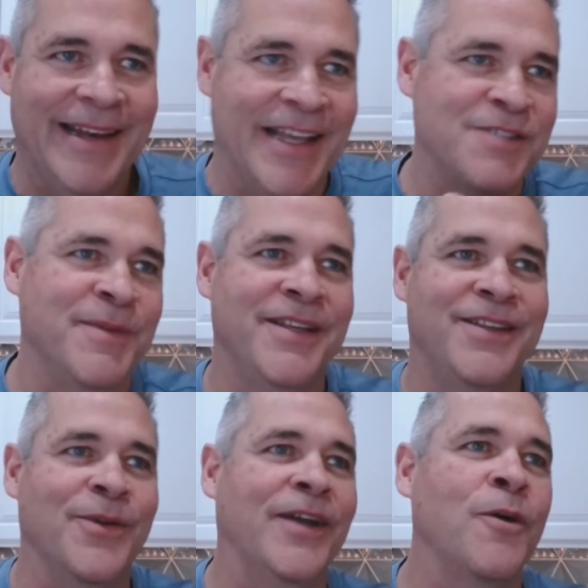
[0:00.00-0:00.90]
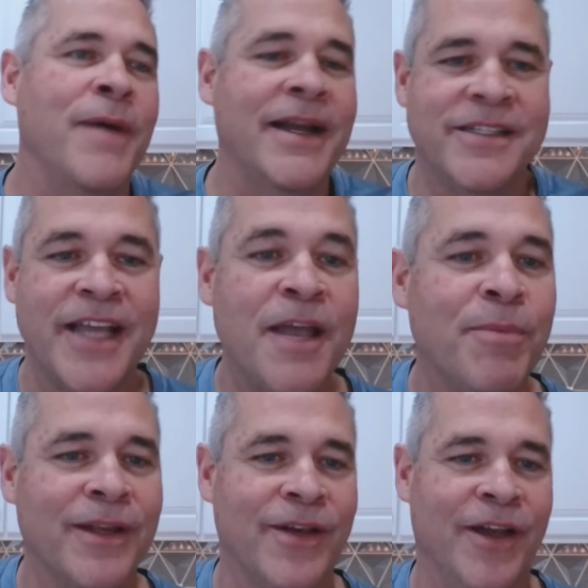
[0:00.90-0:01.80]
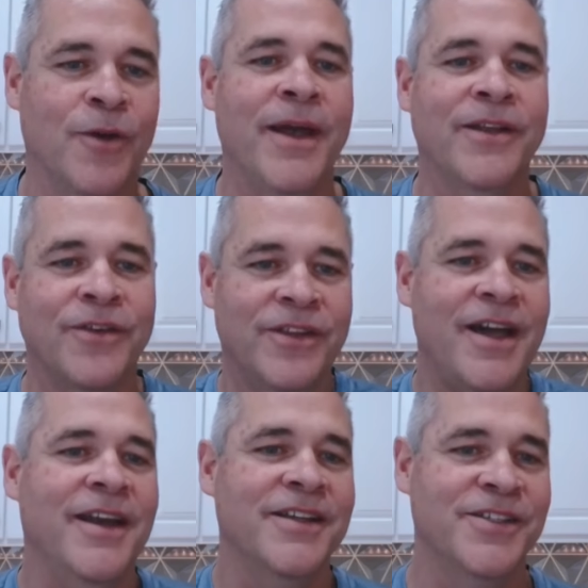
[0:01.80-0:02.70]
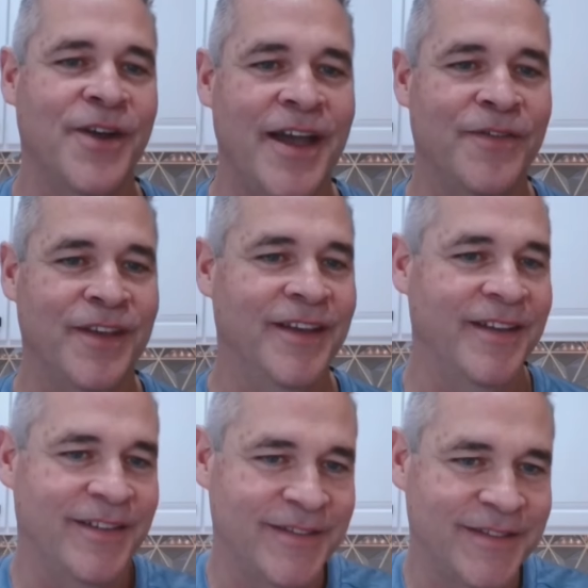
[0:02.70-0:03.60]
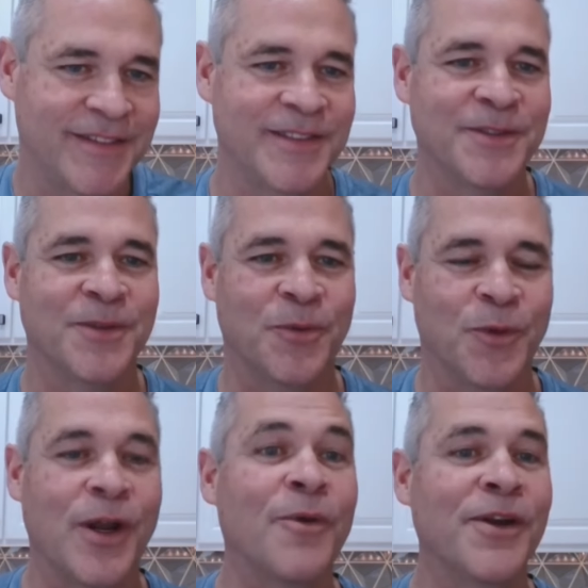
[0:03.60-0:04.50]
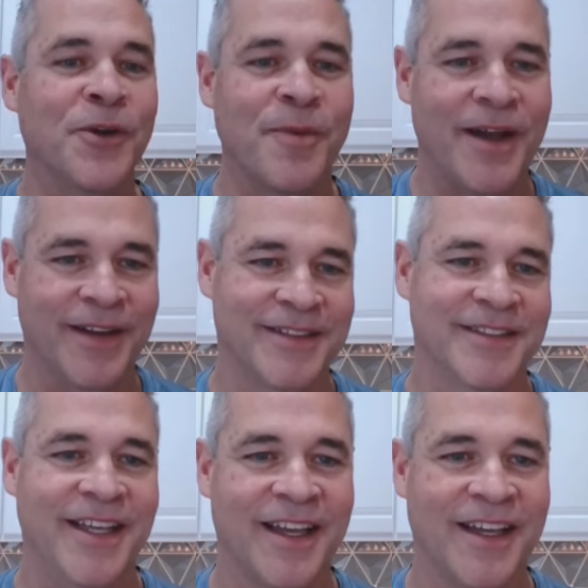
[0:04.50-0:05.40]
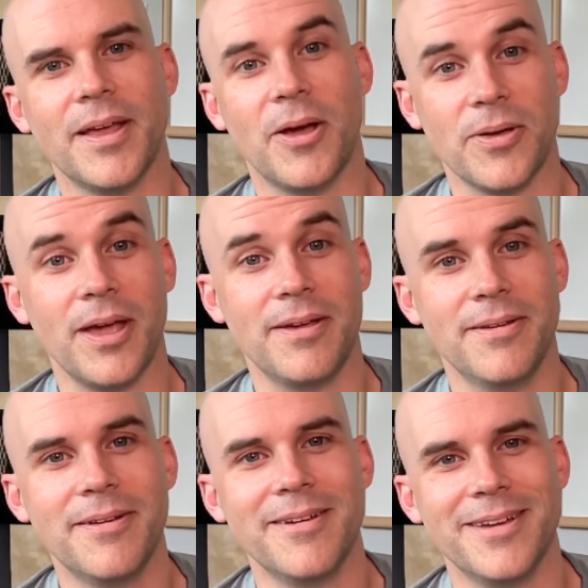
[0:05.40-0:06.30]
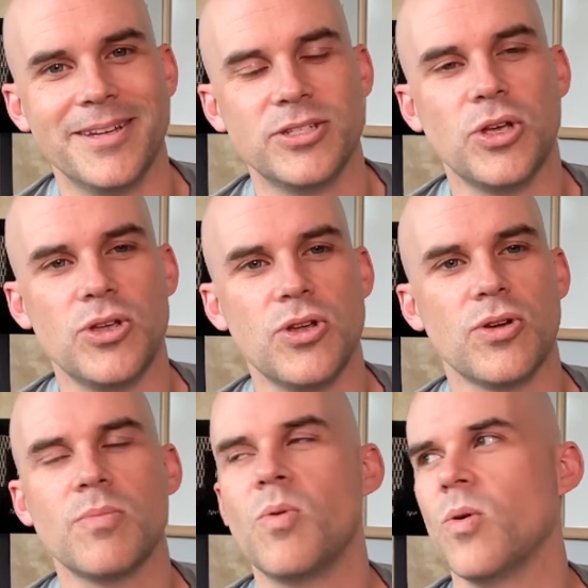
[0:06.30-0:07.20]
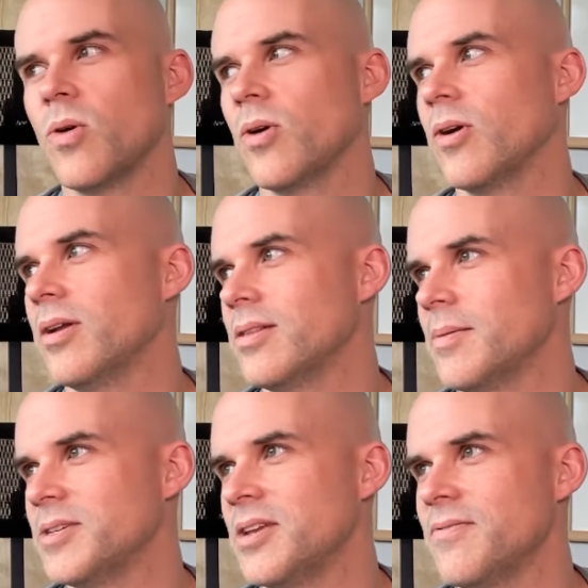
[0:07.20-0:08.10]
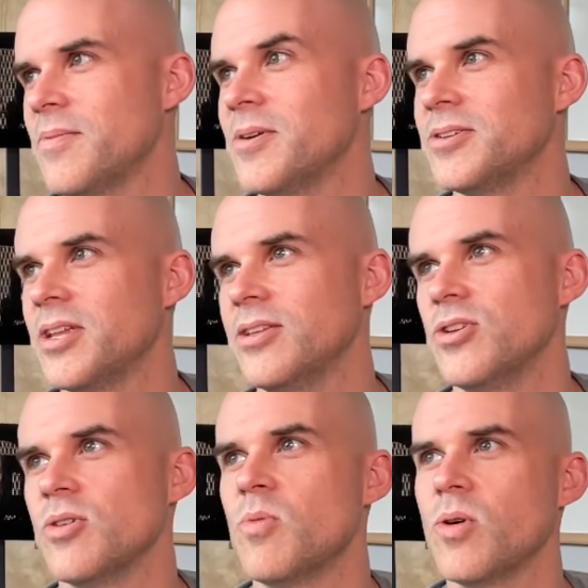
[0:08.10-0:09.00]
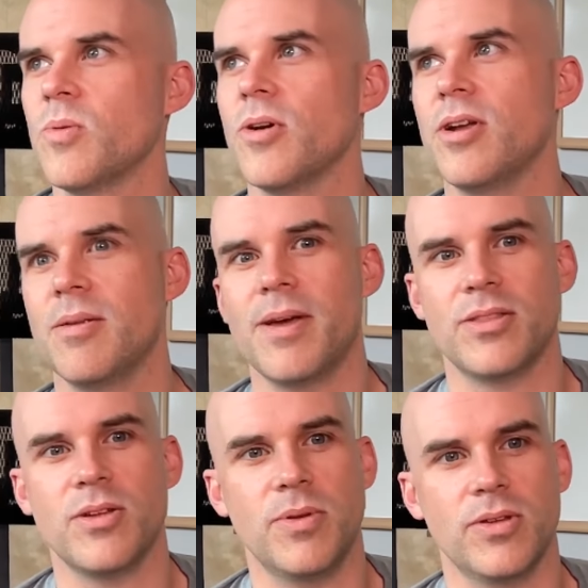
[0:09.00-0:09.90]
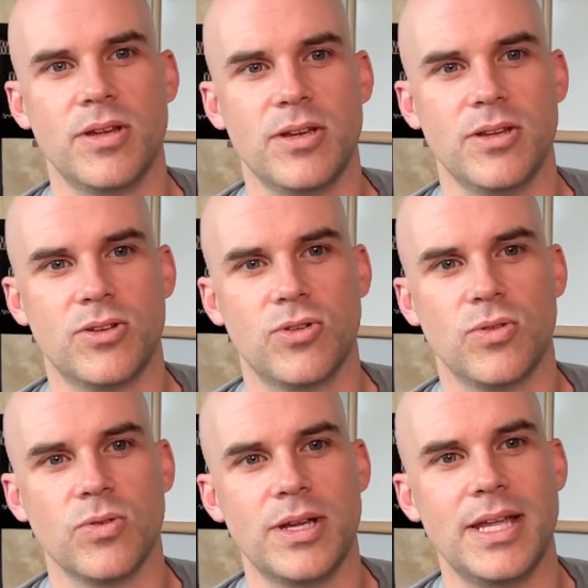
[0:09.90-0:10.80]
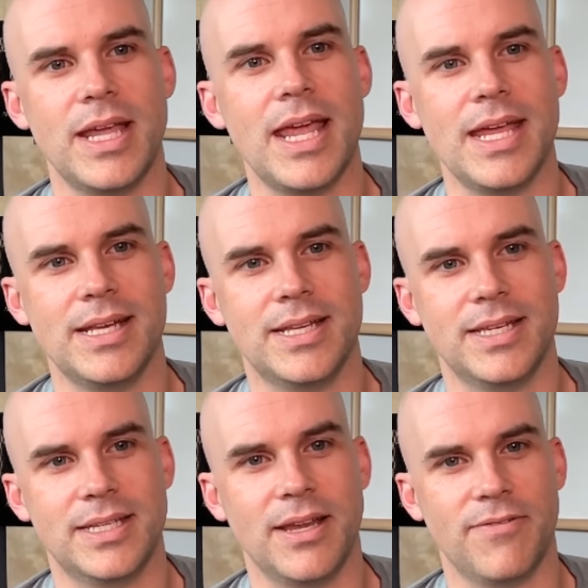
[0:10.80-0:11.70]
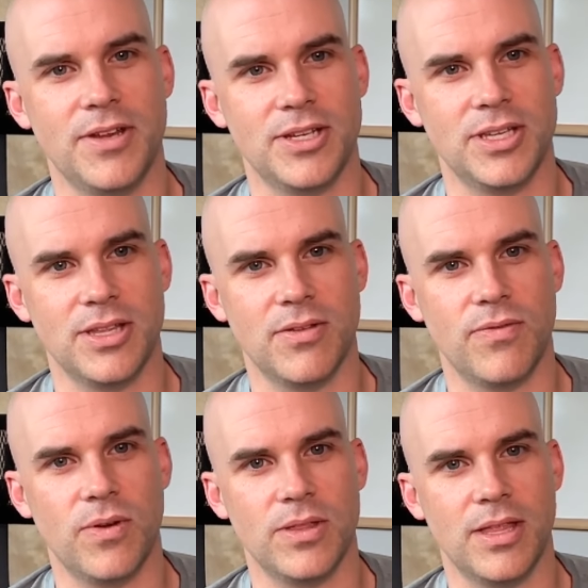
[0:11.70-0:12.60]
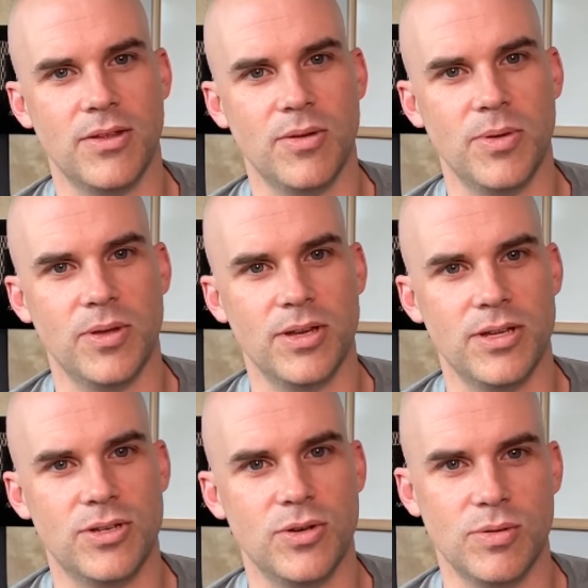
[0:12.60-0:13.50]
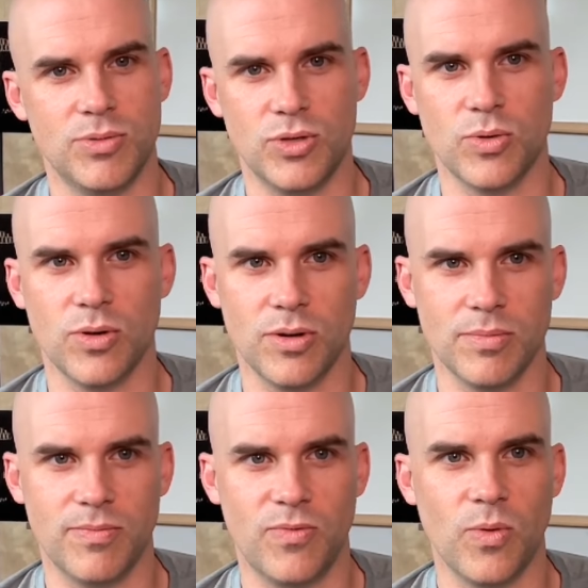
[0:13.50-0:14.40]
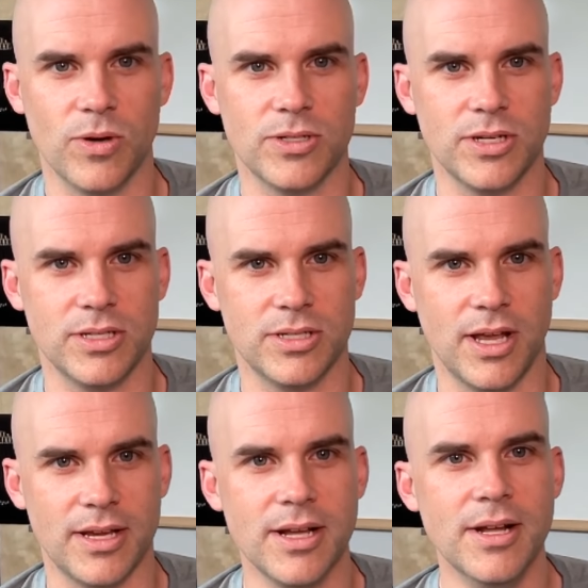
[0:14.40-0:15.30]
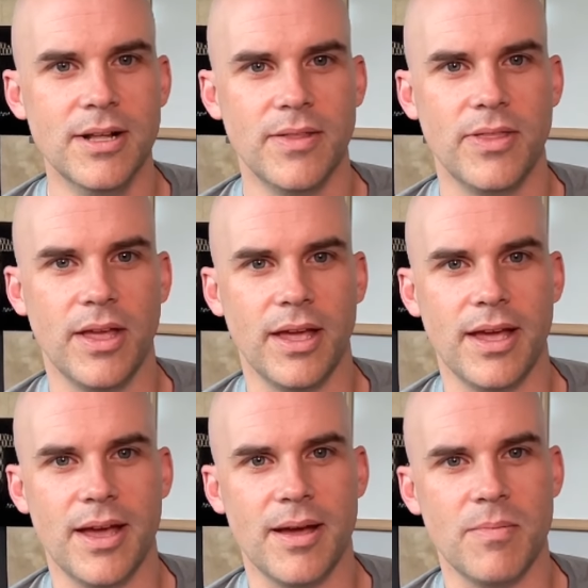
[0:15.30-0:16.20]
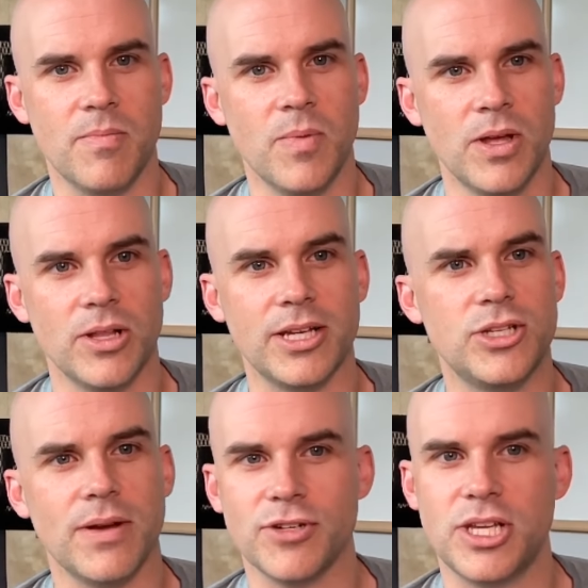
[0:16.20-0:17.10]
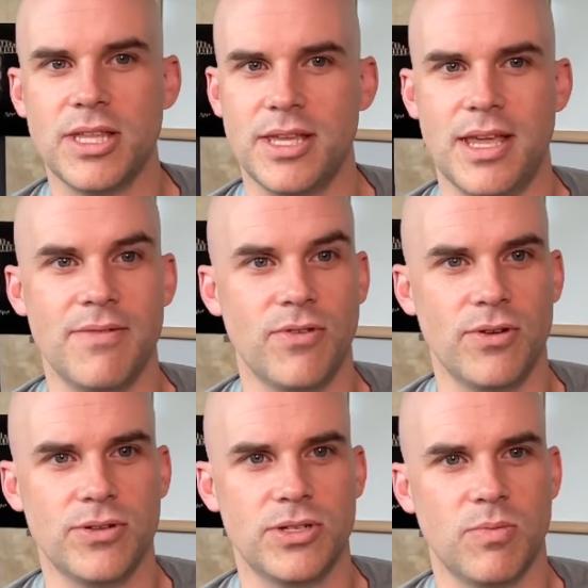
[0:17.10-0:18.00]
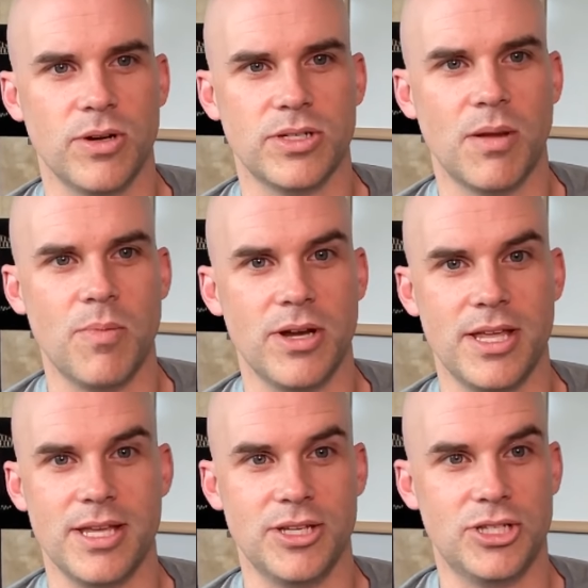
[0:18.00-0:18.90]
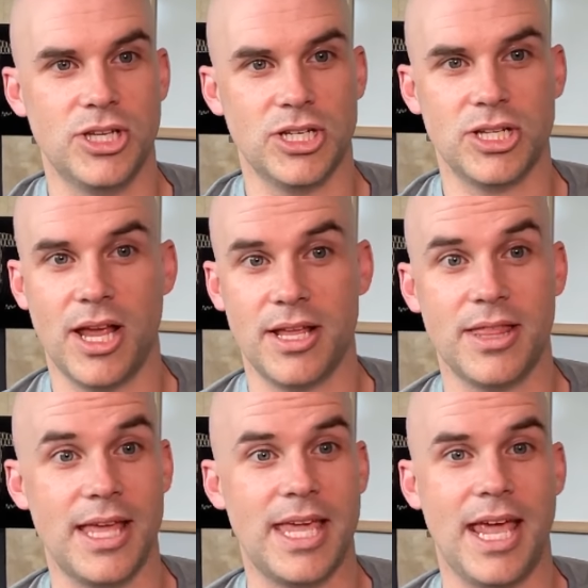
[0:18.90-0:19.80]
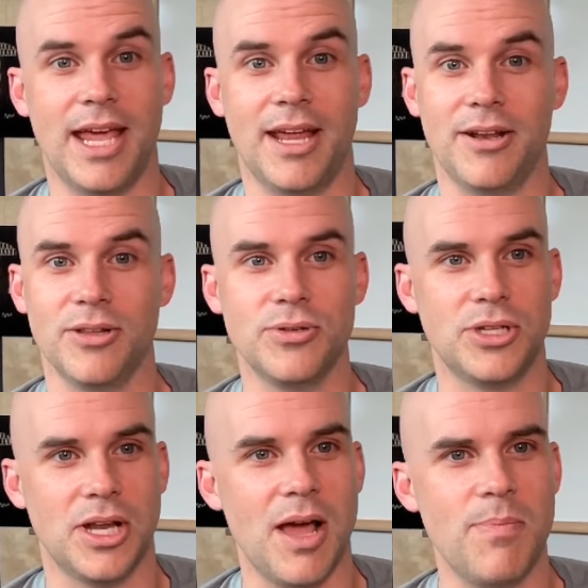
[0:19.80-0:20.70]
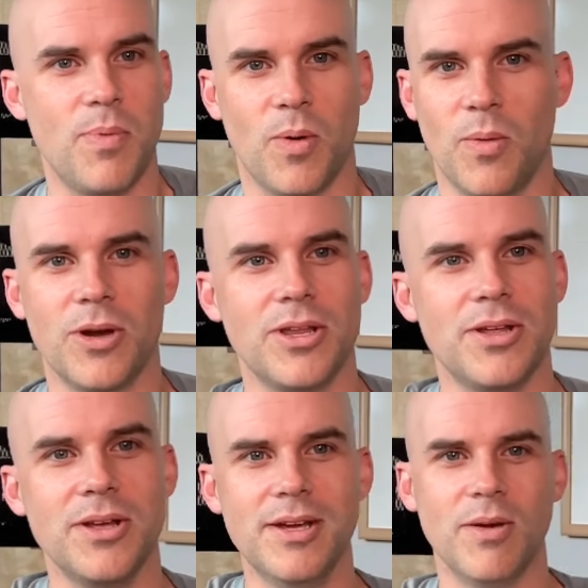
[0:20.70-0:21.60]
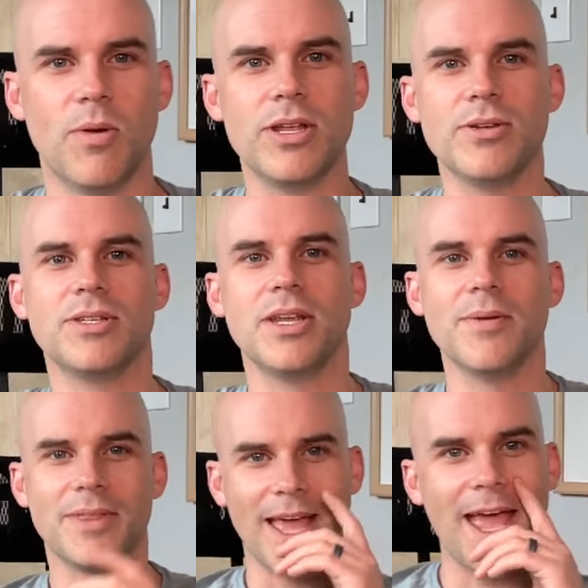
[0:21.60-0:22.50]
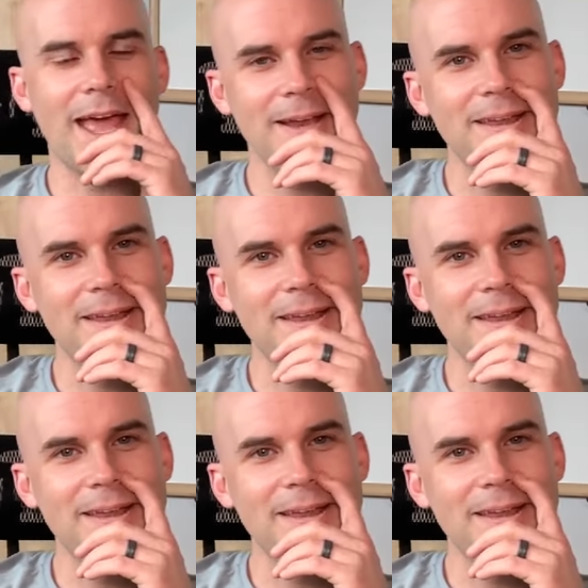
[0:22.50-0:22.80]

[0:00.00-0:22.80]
That lets me. Do I go back to taping? Do I go back to orthotics? Do I have to? What do I want to do about it? Okay. So you're more, let me see if I'm understanding, you're more worried about their ability to create stiffness in the foot than their ability to absorb forces. Like do you ever see the inverse where somebody is just like, they can't loosen up, or what do you see with that?